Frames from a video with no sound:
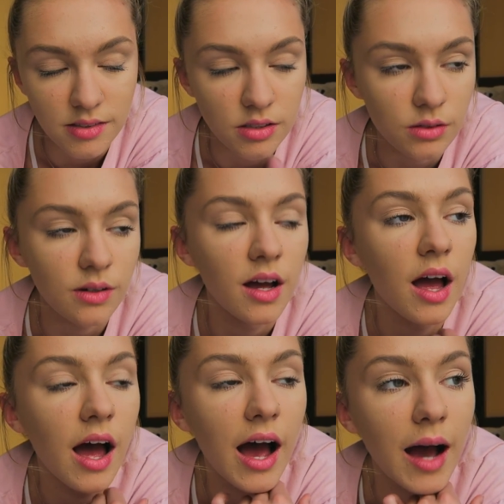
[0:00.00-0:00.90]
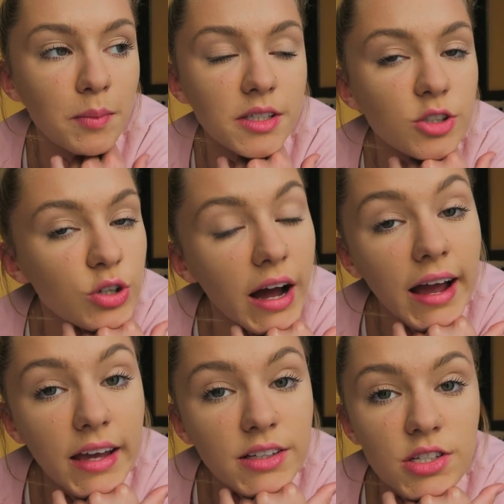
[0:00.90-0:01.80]
So I'm gonna
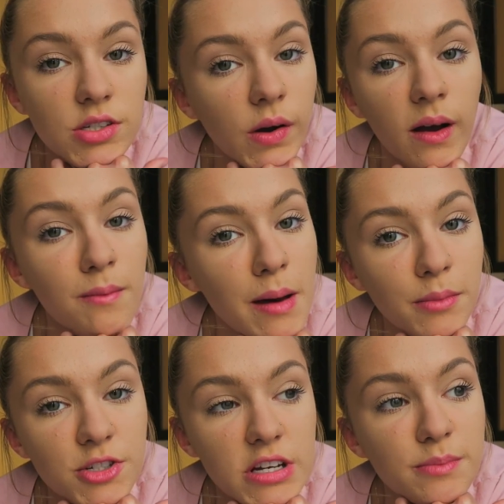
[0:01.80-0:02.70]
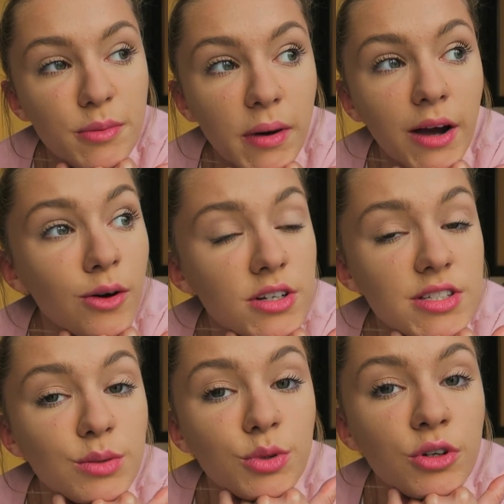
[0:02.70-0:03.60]
try and sort out a membership, but I
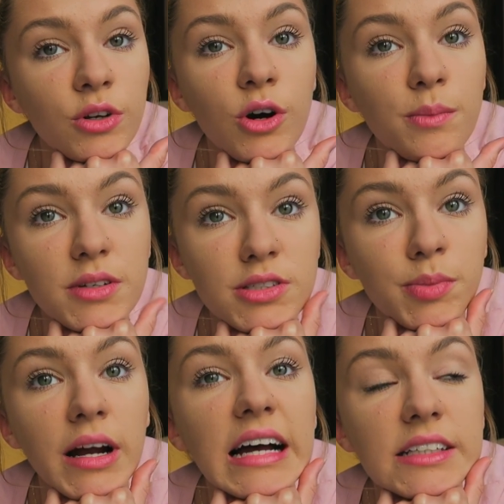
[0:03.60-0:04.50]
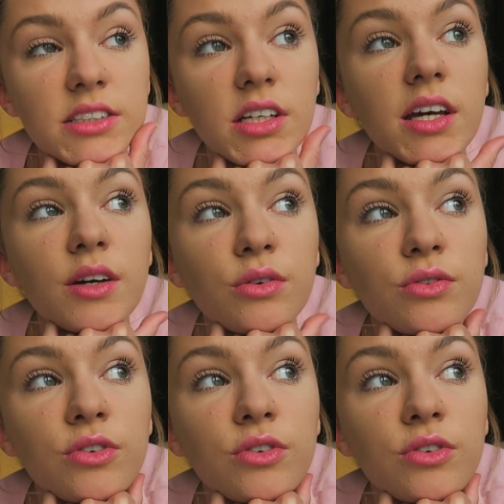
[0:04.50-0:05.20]
honestly would not be surprised if